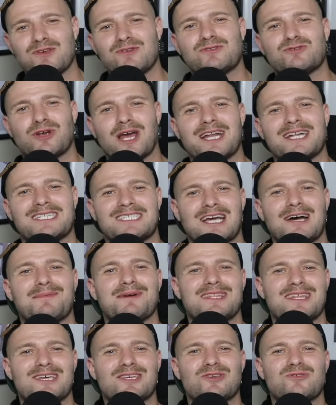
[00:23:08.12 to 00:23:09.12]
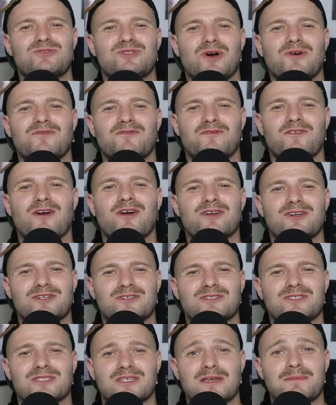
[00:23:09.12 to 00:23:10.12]
you try to tell me that you don't fart in
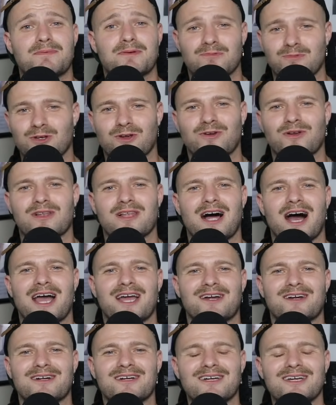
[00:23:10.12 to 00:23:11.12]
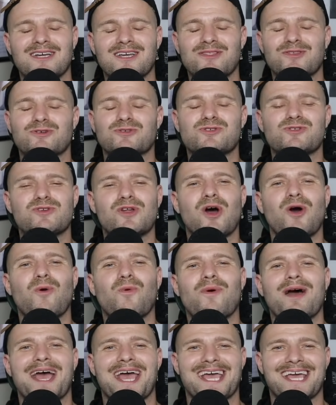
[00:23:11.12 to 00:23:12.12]
your sleep, you're a liar. There's no
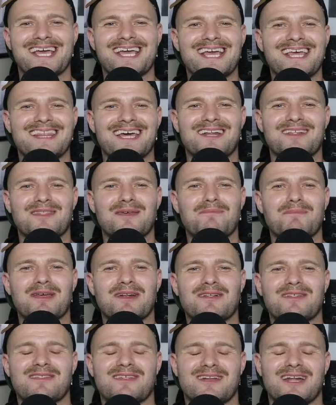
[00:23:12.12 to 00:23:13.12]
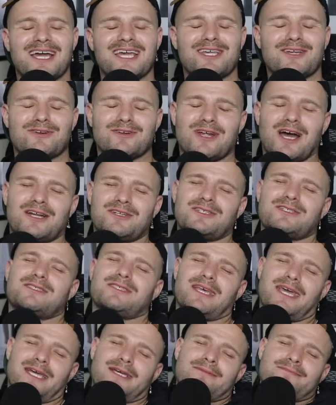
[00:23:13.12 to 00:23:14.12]
way that in the middle of the night, you're not
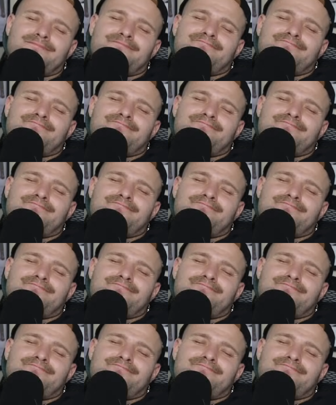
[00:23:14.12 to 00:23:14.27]
just like,